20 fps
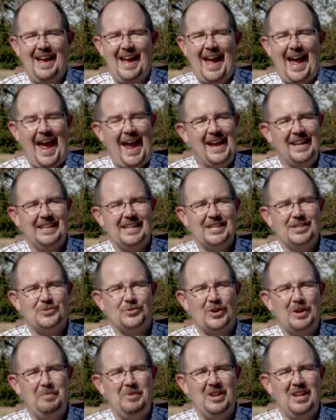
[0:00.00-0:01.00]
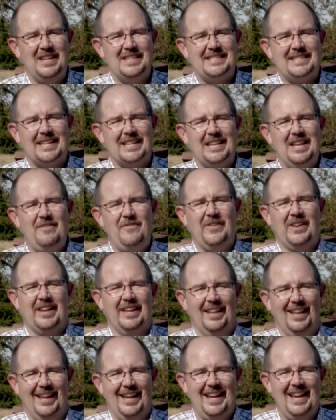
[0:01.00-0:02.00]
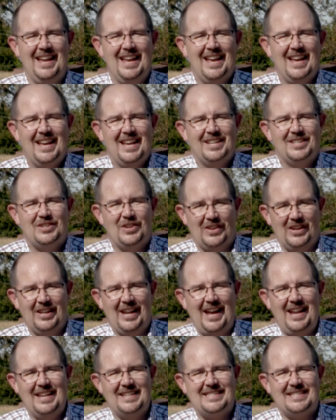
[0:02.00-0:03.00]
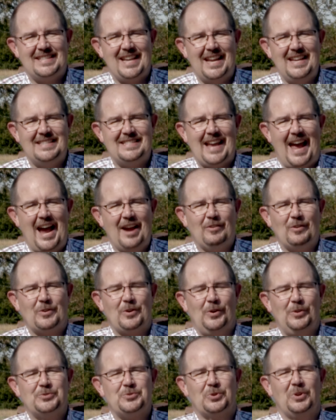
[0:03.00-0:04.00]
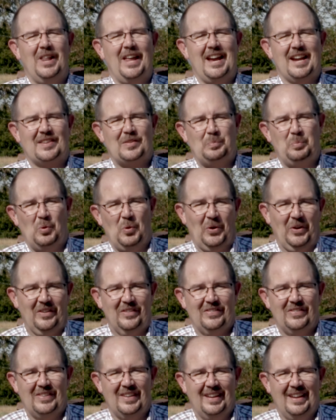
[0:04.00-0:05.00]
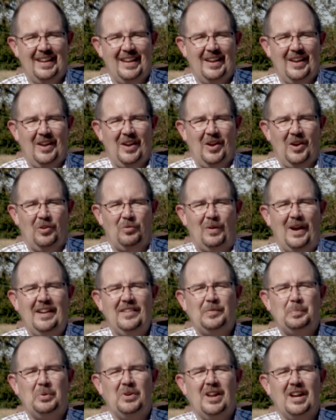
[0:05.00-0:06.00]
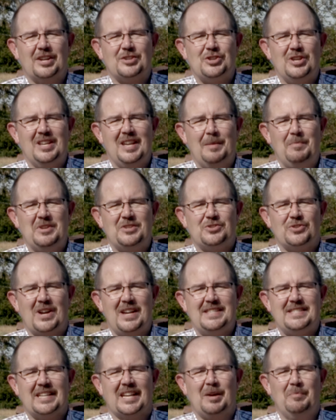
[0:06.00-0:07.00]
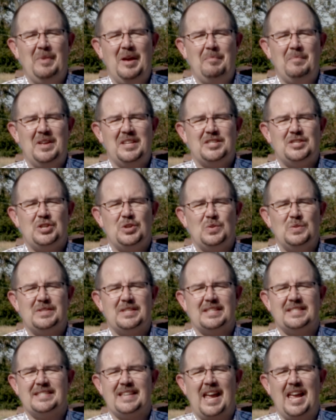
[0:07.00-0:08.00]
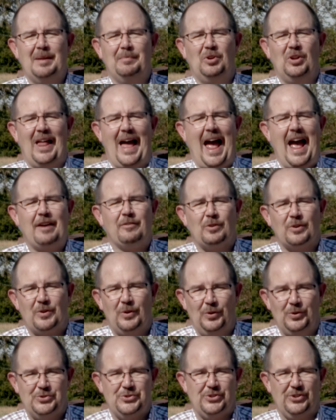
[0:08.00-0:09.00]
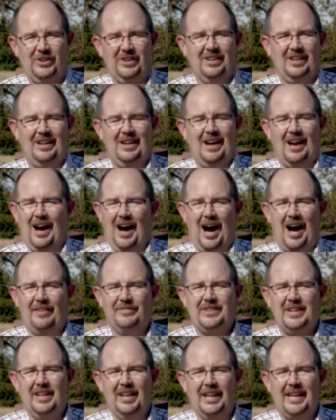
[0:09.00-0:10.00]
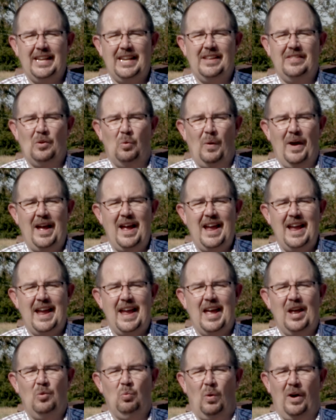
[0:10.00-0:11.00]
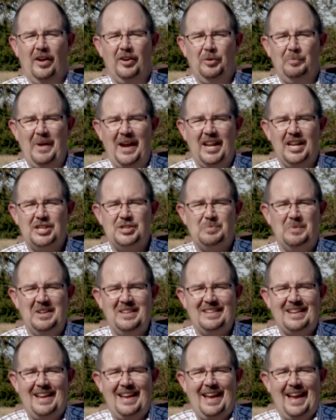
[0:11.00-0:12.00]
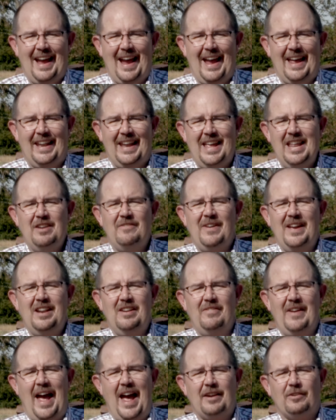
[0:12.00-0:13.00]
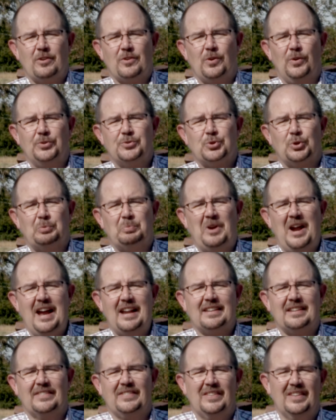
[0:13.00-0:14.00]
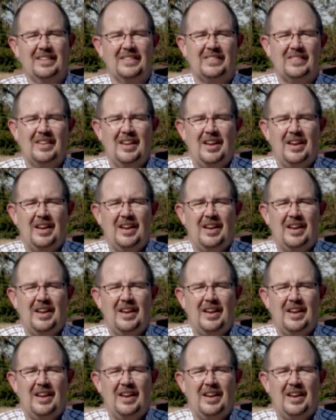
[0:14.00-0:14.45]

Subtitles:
and contributing significantly to the United States agricultural exports. Rice production demonstrates a commitment to sustainable agriculture, often leading the way in water management and innovative agricultural practices,